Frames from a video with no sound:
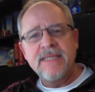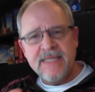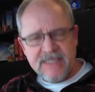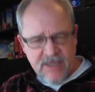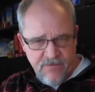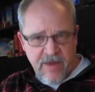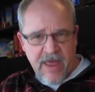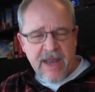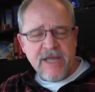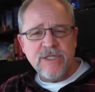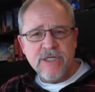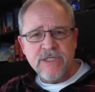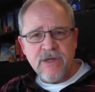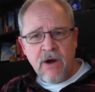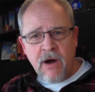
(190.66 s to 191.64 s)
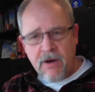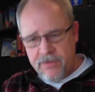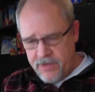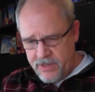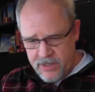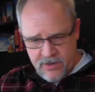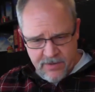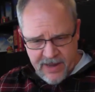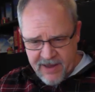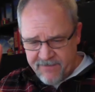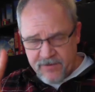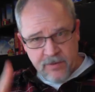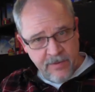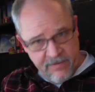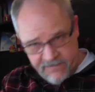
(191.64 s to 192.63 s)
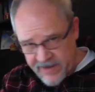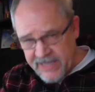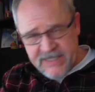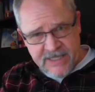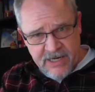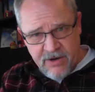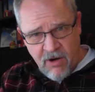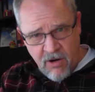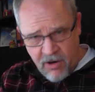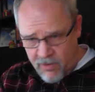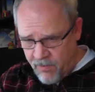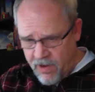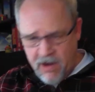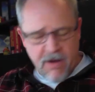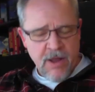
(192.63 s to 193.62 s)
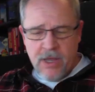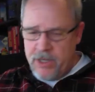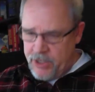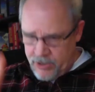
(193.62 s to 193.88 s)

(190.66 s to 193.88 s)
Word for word: Disadvantages are that you have to invest in hardware,